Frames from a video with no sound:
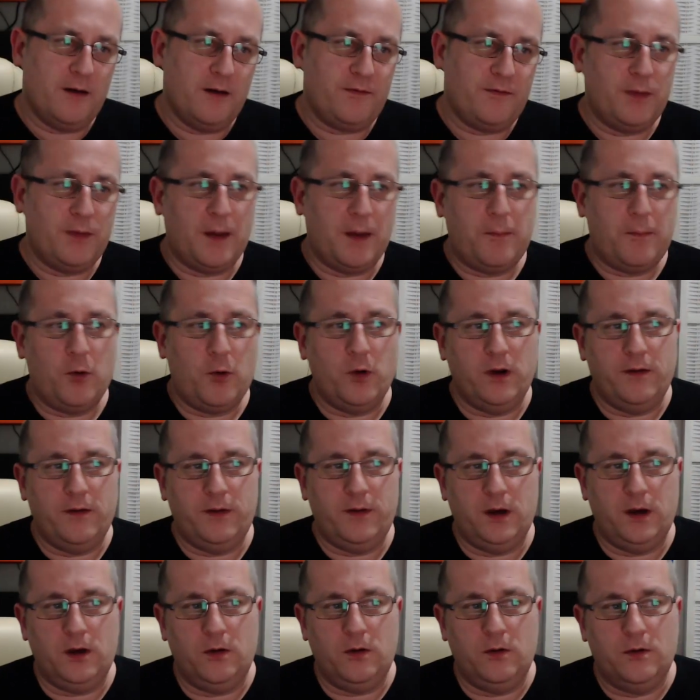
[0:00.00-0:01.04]
from that point of
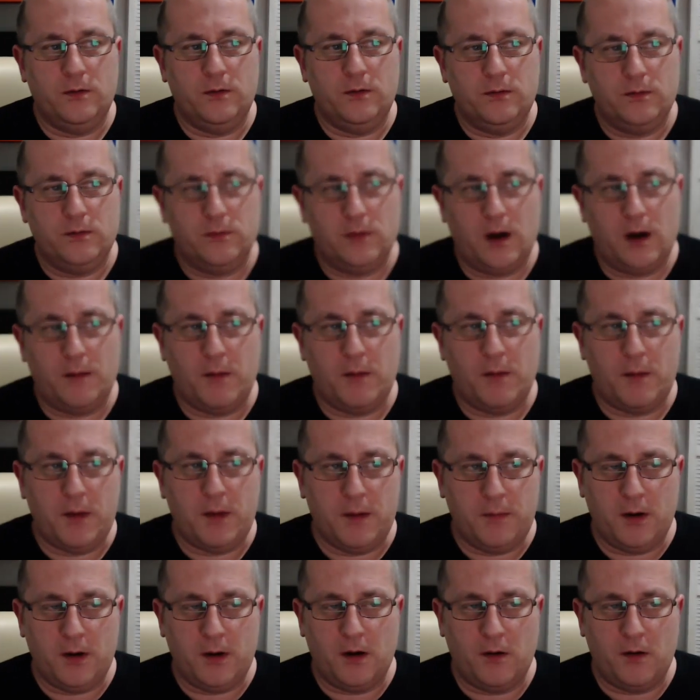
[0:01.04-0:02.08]
view, I'm a
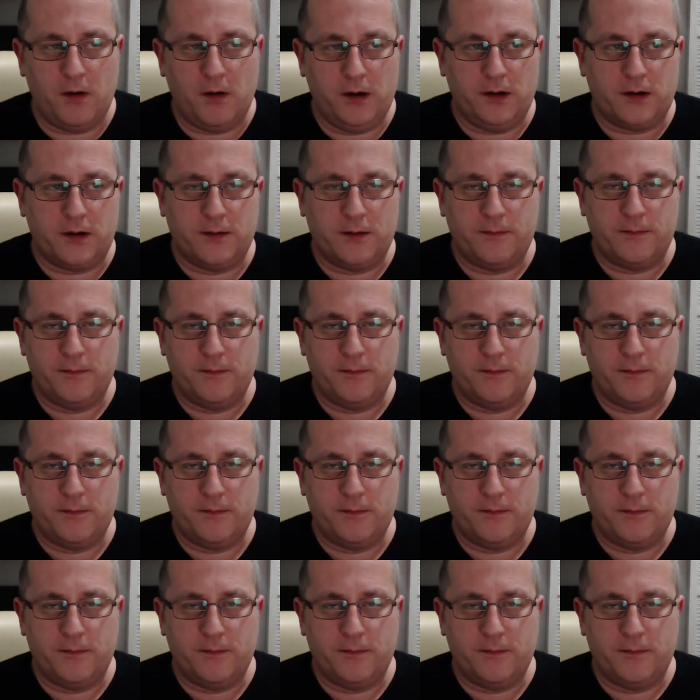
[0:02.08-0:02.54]
bit behind.